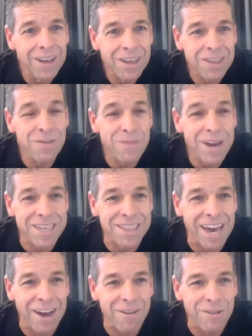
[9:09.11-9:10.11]
So you imagine
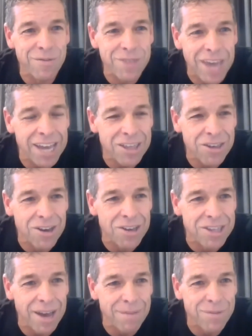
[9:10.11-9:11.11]
that if Tan turns
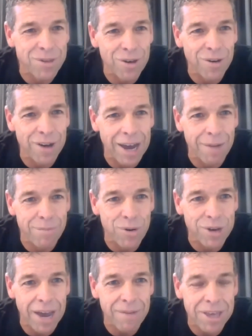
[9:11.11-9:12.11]
up to
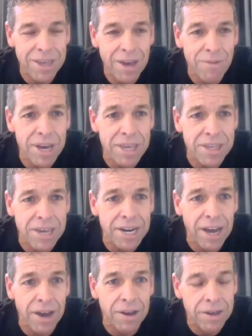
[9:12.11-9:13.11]
boot camp, they say, where's
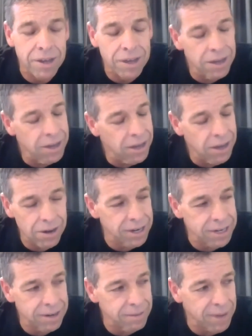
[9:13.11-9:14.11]
Dino? Oh, he
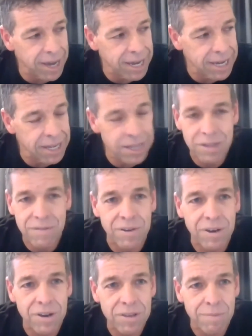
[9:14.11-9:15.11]
didn't make it. He just
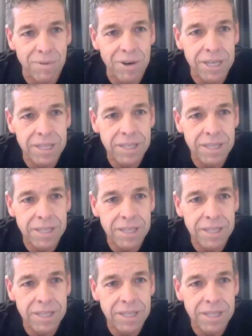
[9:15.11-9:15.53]
forgot to breathe.